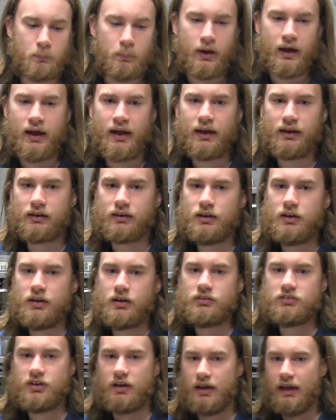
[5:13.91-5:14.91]
PAC
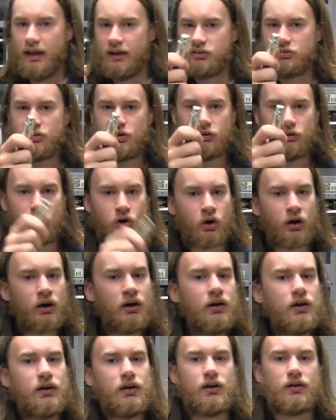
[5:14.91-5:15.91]
to
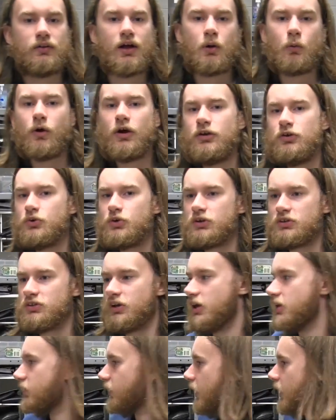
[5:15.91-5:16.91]
XLR. That way you could
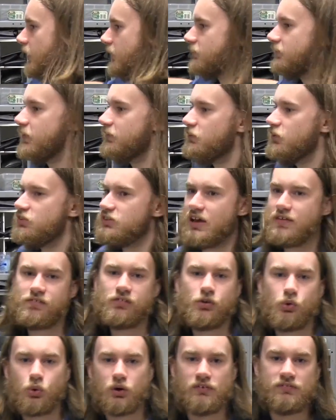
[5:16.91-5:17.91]
take a
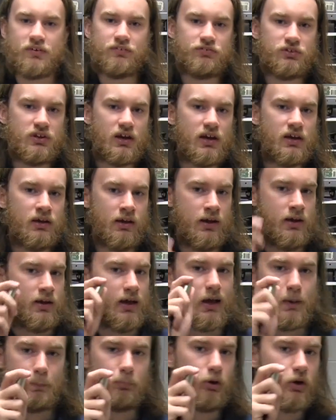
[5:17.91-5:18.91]
57 or a 58
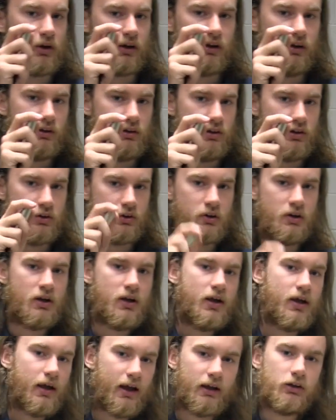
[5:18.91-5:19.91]
and plug it in here
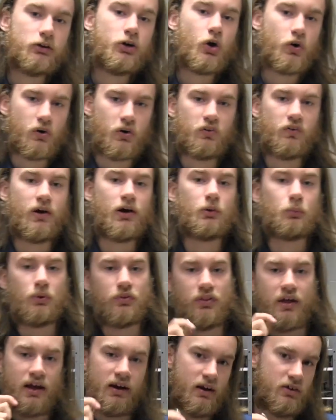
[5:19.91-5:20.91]
and go around
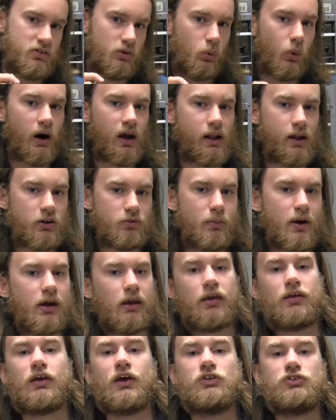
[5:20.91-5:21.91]
with that as a wireless
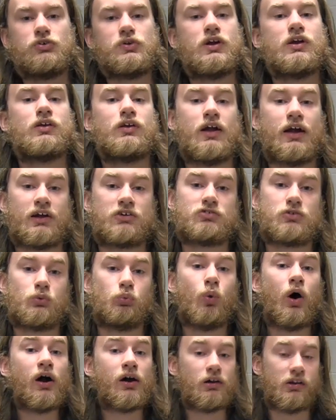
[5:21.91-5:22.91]
mic in case you need an extra
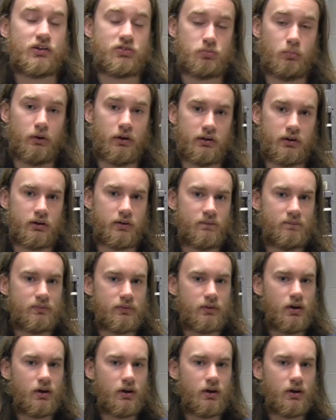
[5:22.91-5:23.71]
wireless mic.